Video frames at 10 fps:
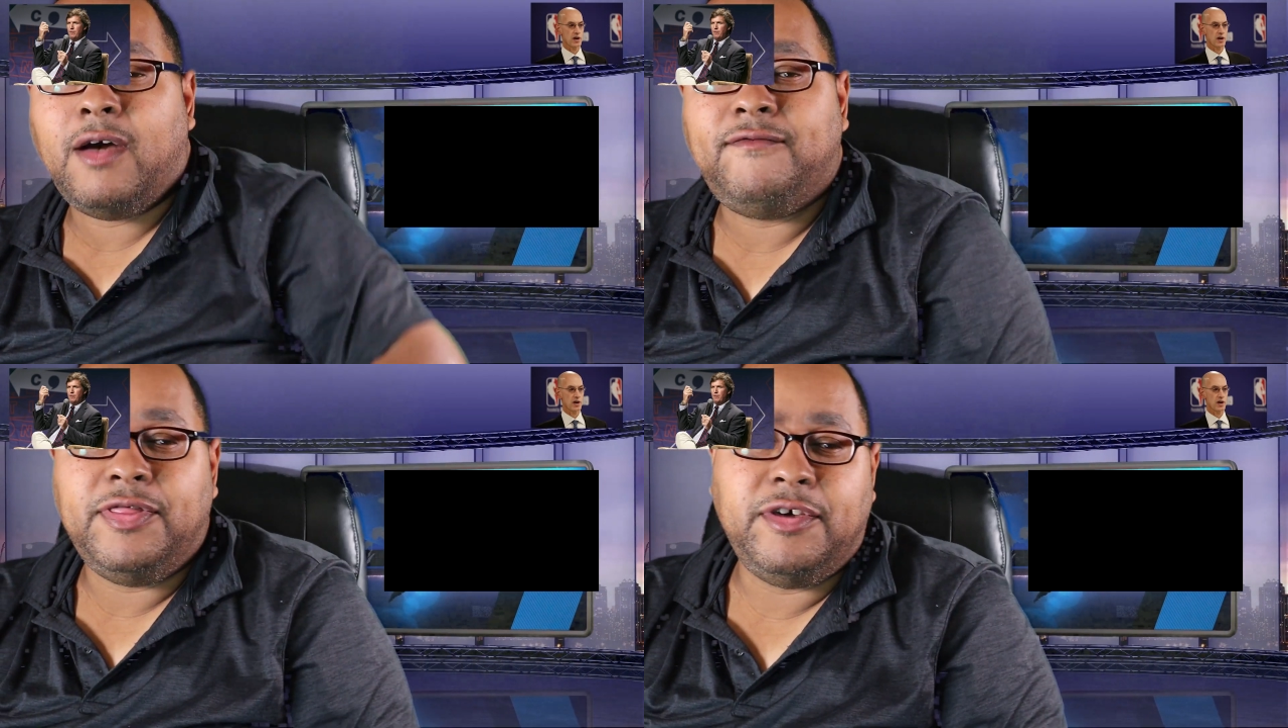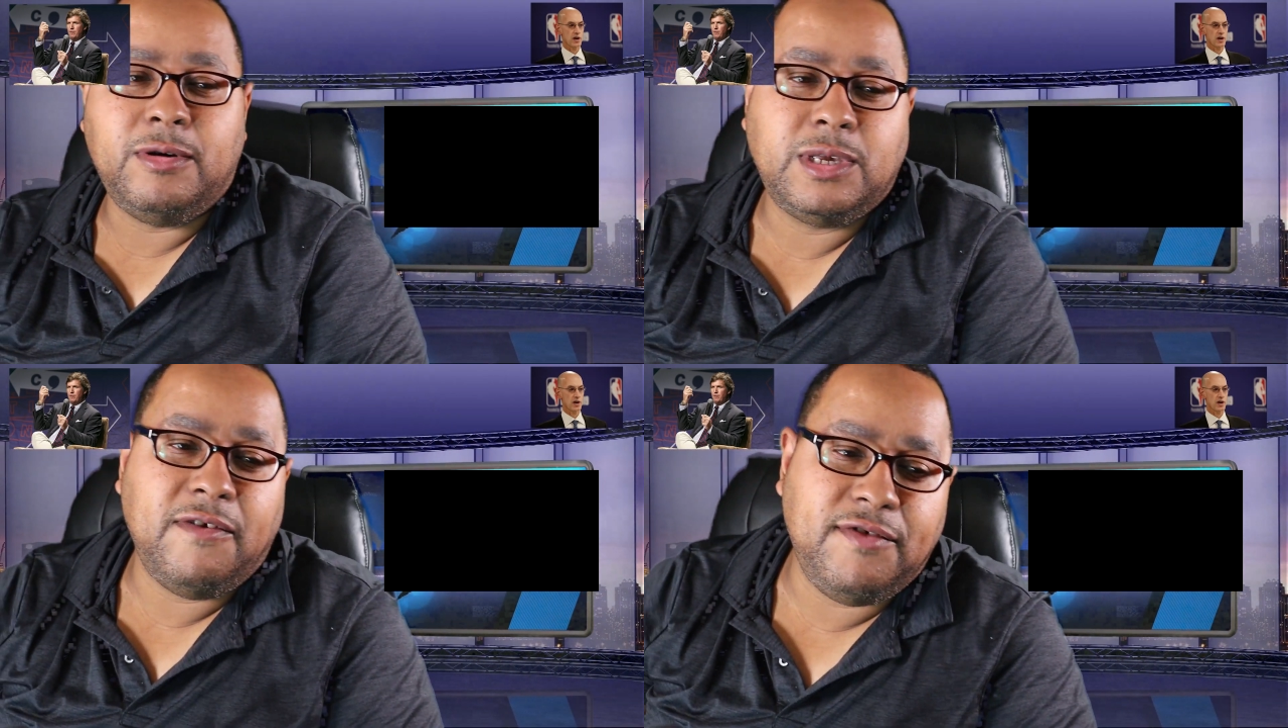For
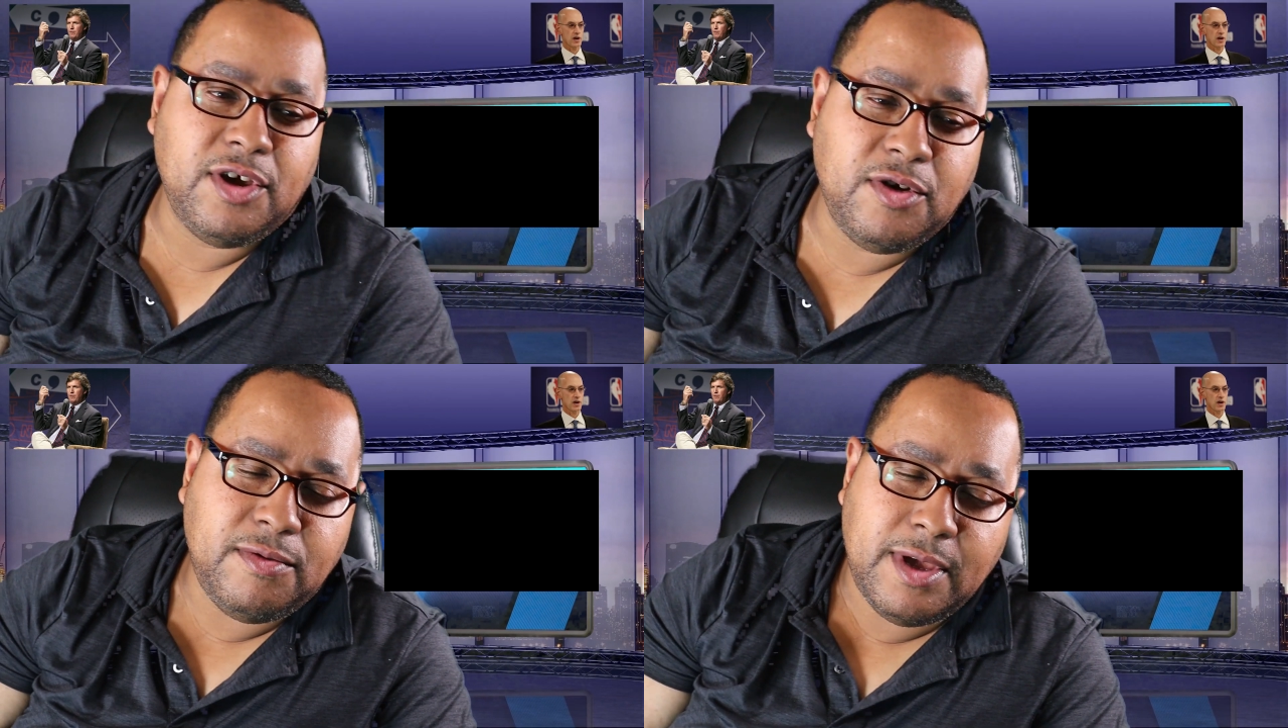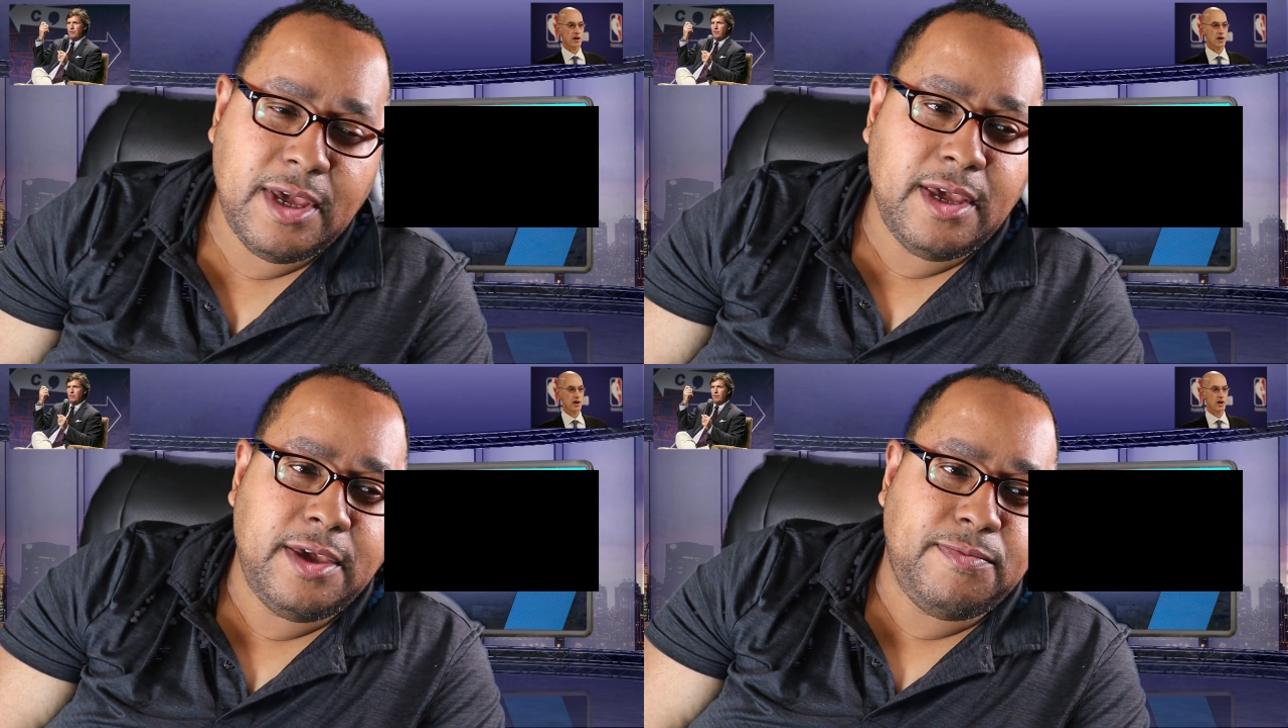those of you,
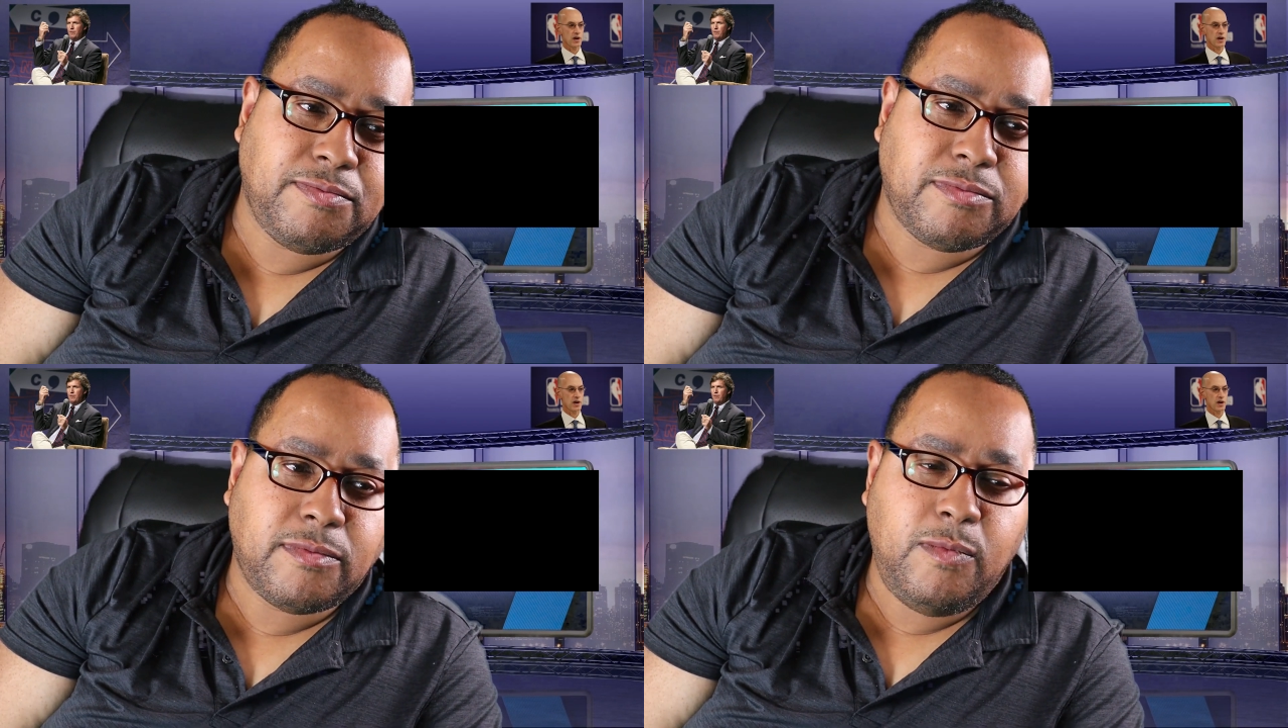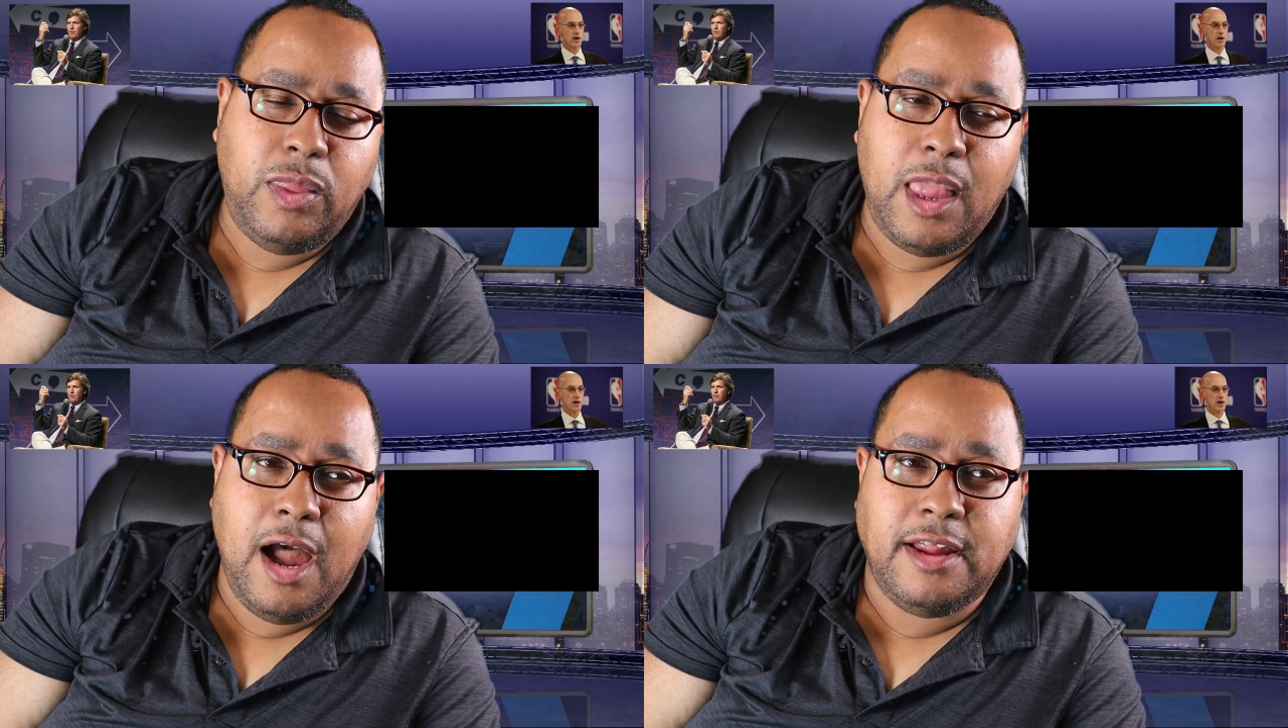
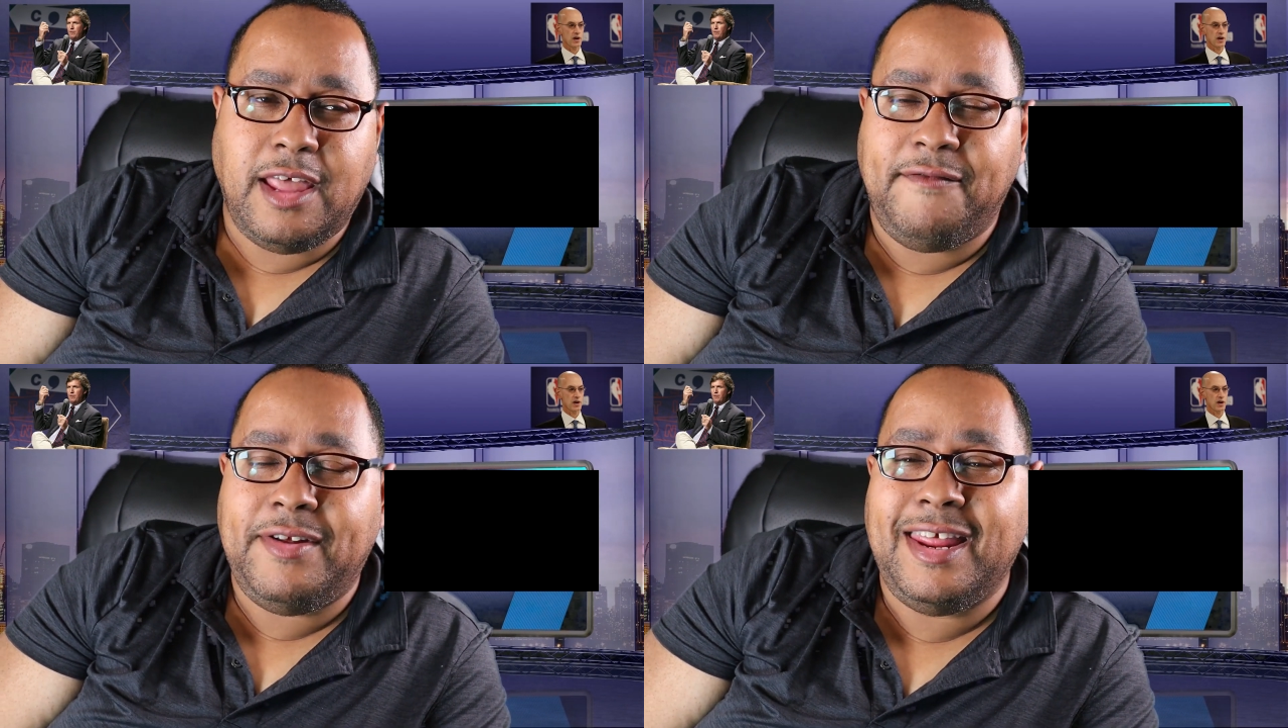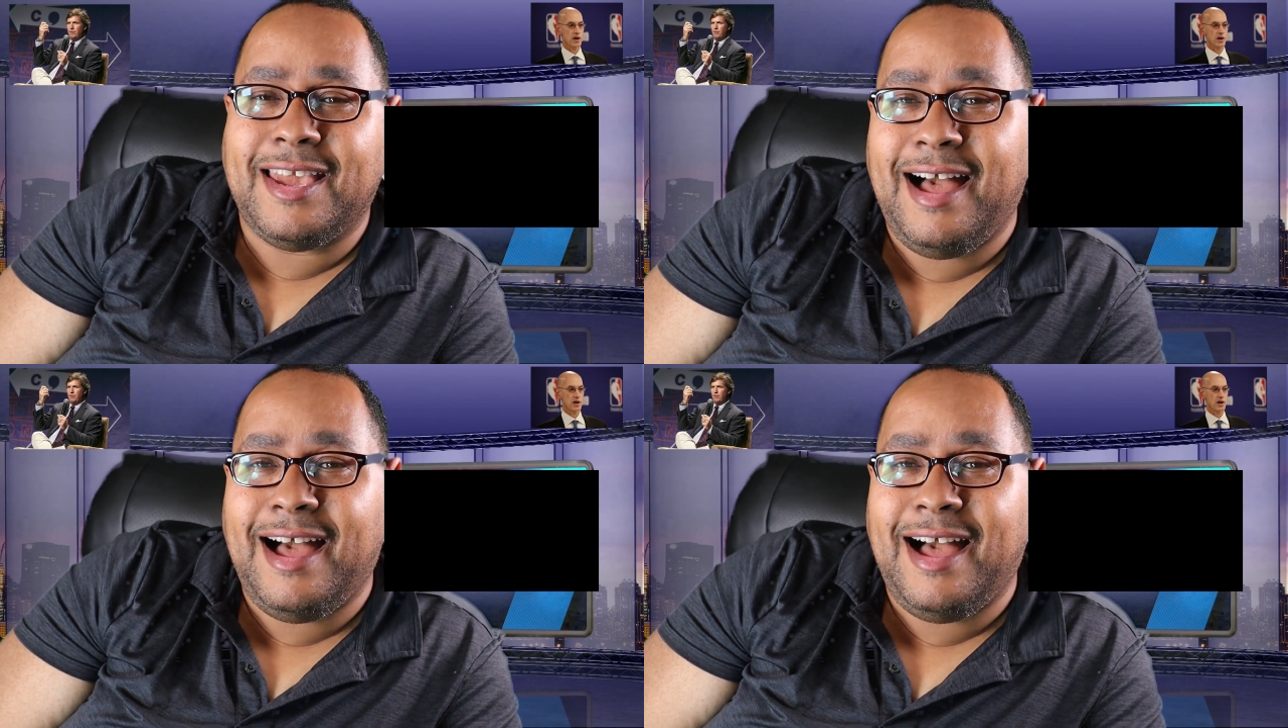definitely